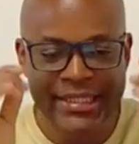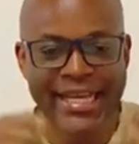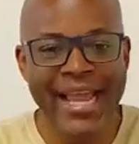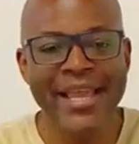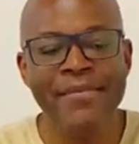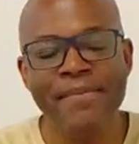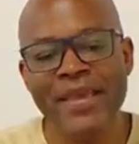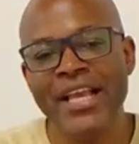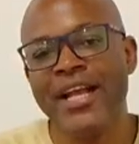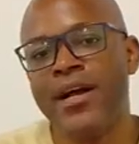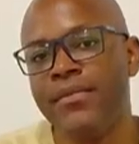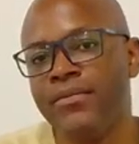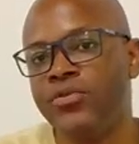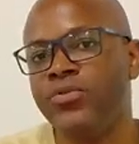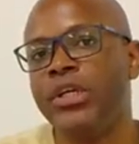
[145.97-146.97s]
they
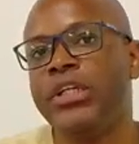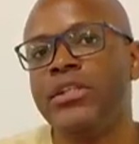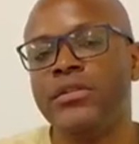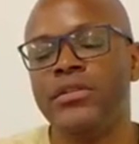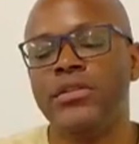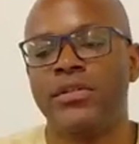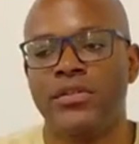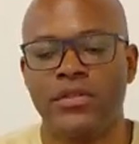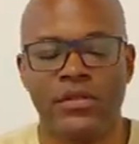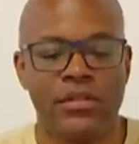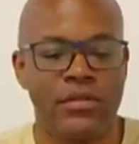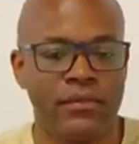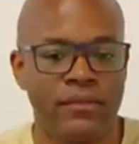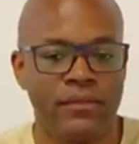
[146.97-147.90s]
become racist.